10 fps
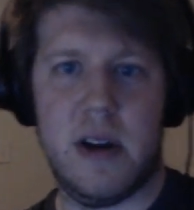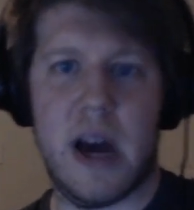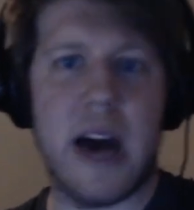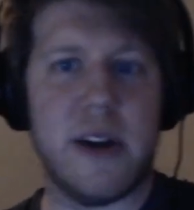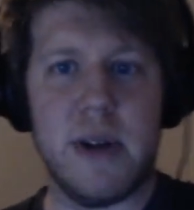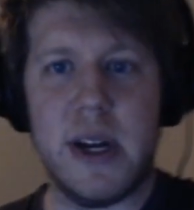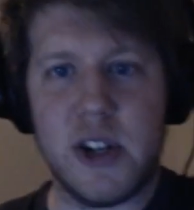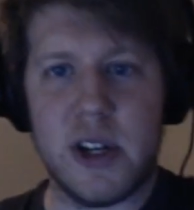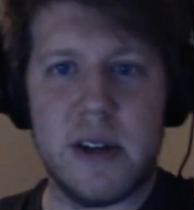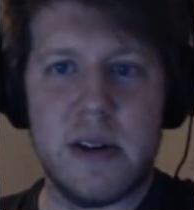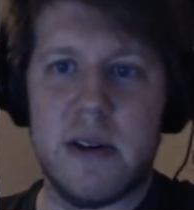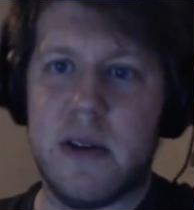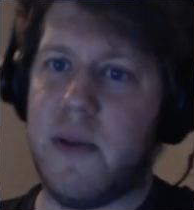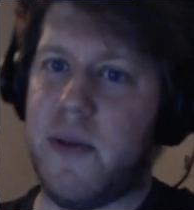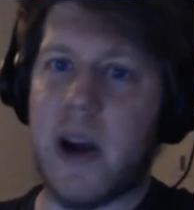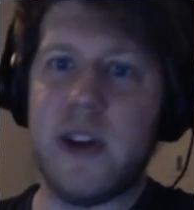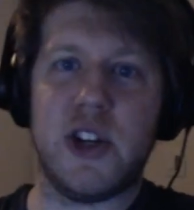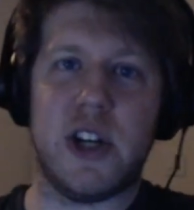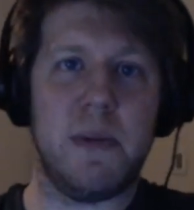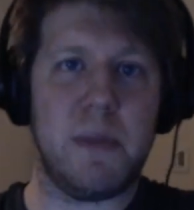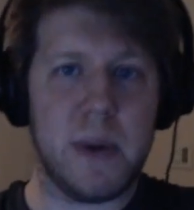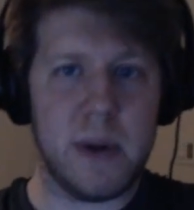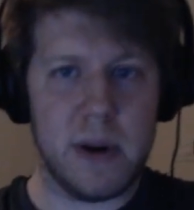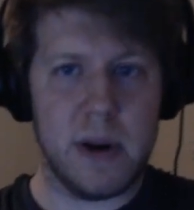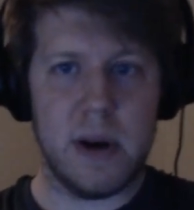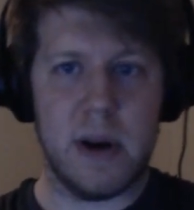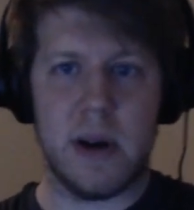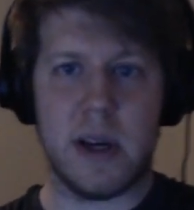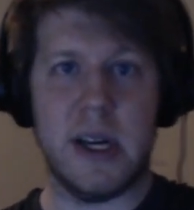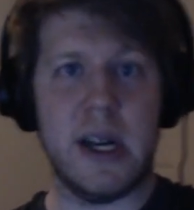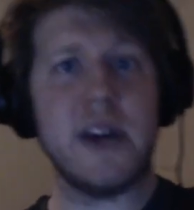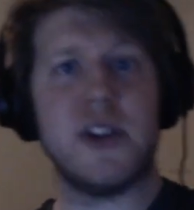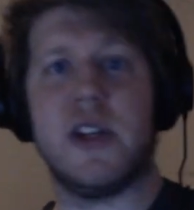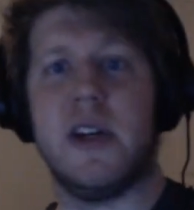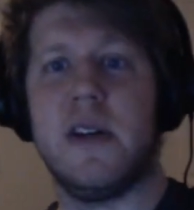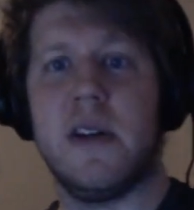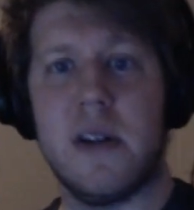adoration, friendship, connection,